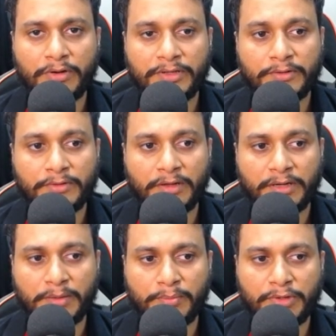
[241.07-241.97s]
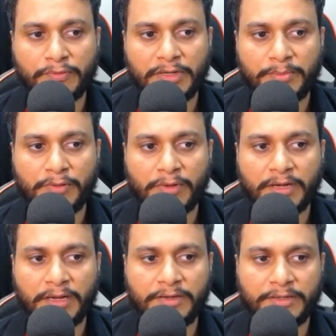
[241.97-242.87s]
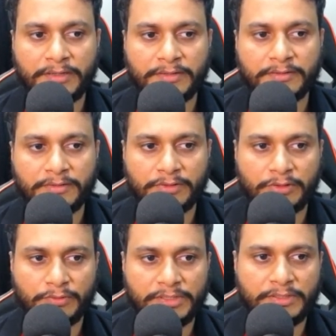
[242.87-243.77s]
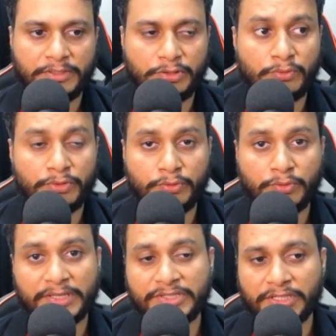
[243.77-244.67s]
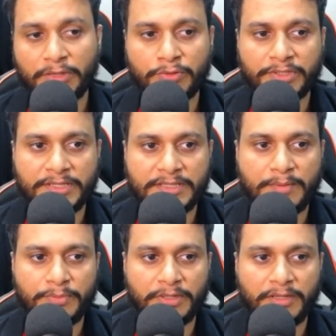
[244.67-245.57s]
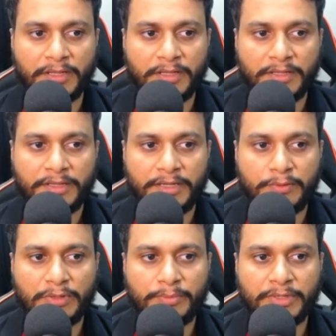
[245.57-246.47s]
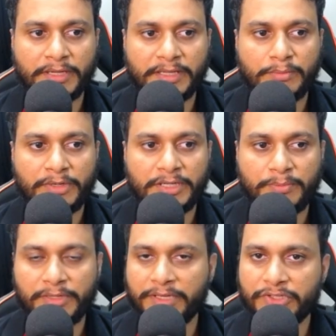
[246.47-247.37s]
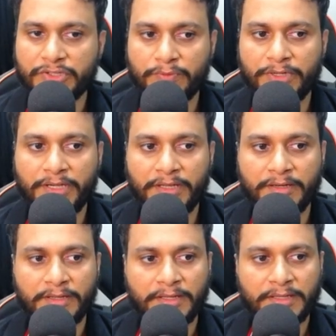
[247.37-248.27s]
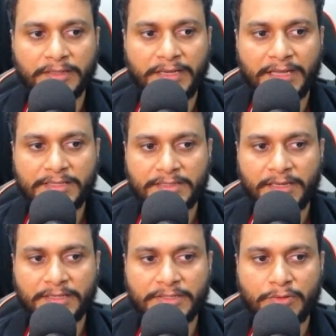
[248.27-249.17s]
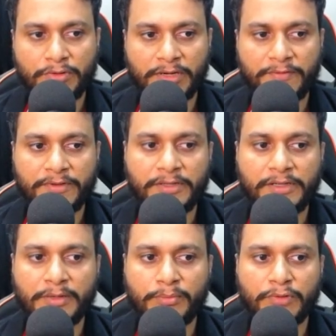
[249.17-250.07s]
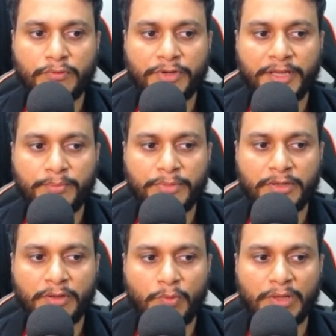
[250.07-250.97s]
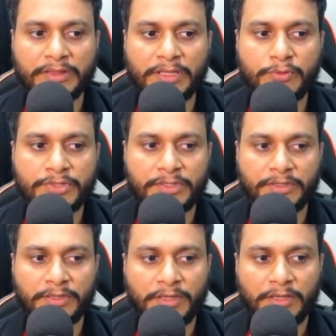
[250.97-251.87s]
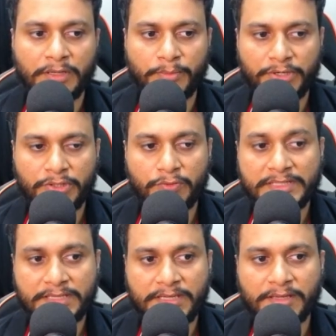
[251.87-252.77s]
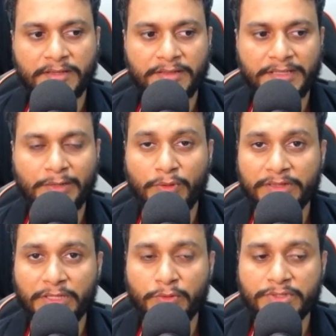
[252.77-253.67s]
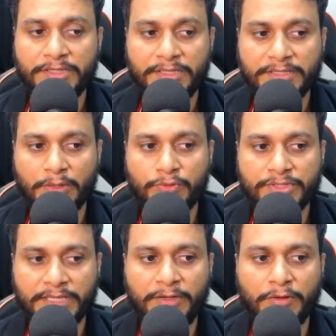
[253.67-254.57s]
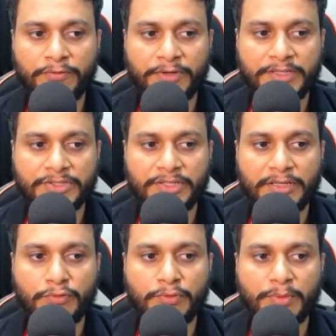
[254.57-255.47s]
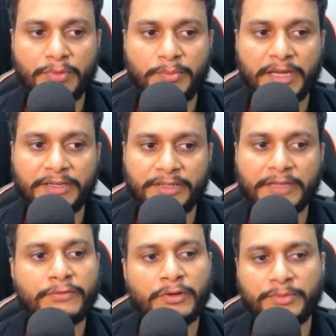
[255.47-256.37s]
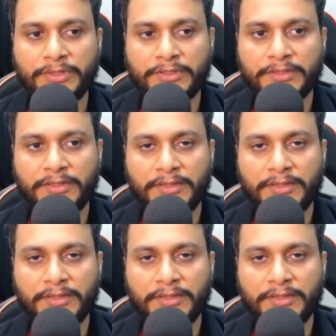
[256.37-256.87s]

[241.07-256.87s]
order number will be 100. You can check out the example. It will be again multiplication with 10. The next lexicographical number would have been 1000, but you will see that 1000 is outside of range, therefore we will backtrack from here.